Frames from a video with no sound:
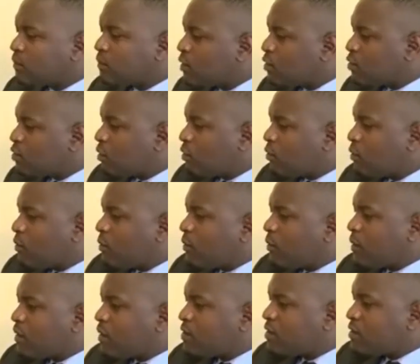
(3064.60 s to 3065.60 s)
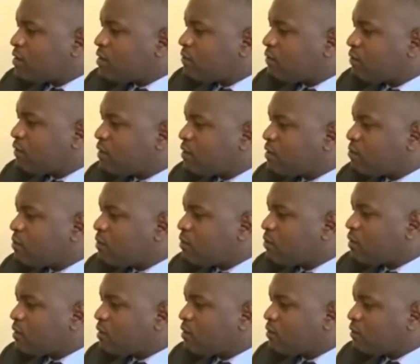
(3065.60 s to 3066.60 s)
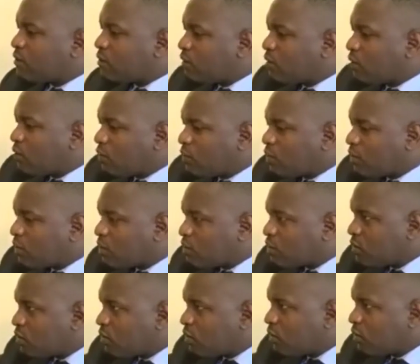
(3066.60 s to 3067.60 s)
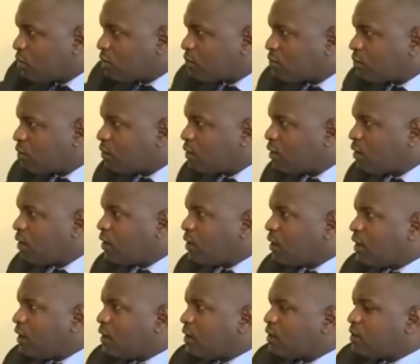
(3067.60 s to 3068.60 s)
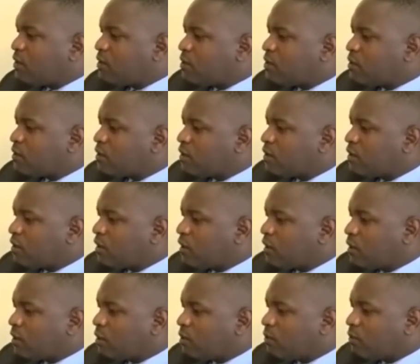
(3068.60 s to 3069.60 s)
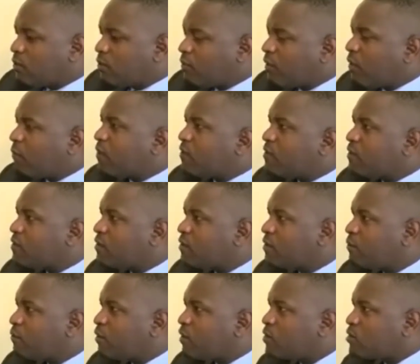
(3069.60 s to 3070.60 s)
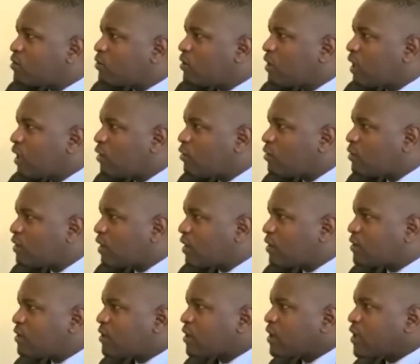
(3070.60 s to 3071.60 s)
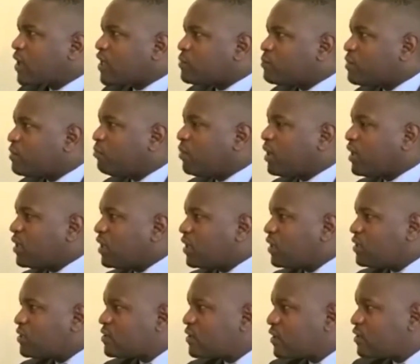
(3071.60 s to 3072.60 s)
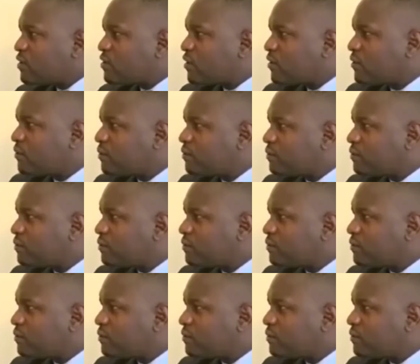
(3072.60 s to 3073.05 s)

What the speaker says: So what is the difference between the order that you're calling for and the famous political dialogue that has been pending in this country?